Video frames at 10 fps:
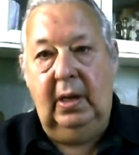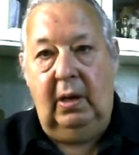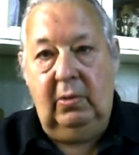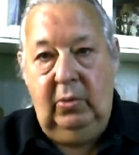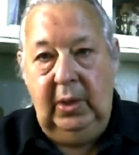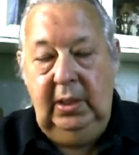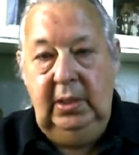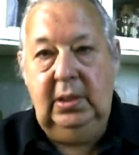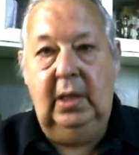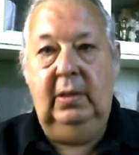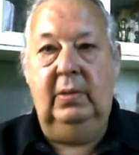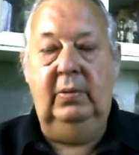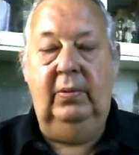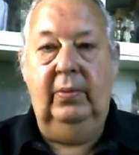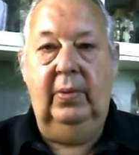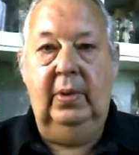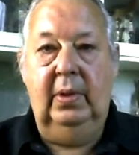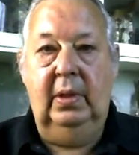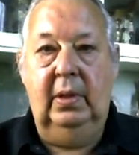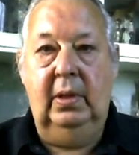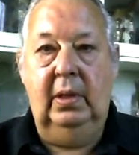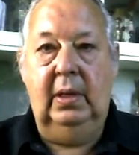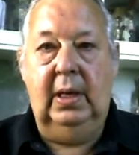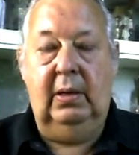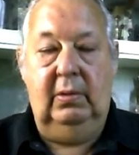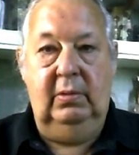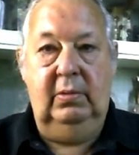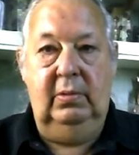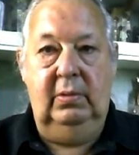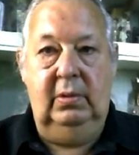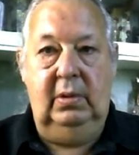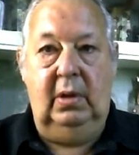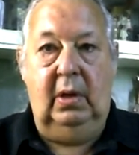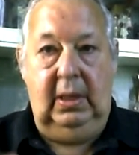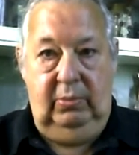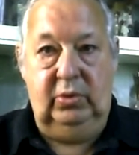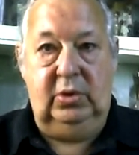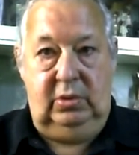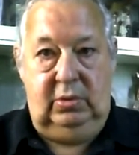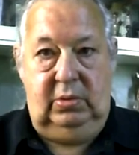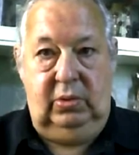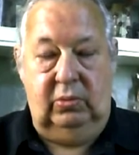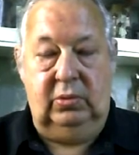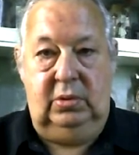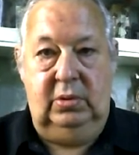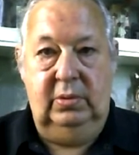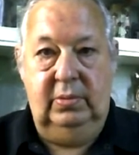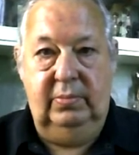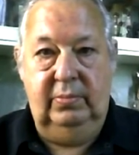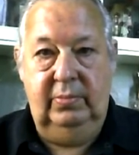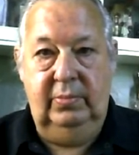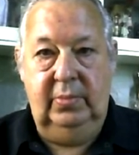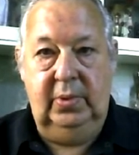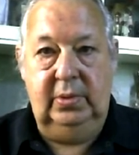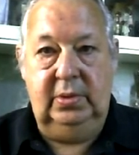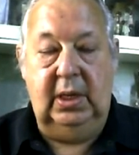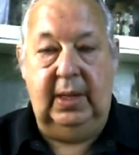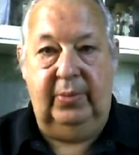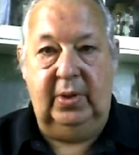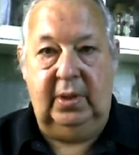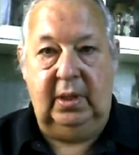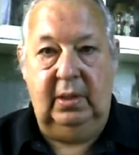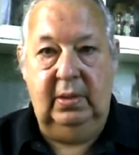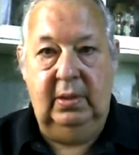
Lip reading: I'll quickly tell you how I was taught telepathy.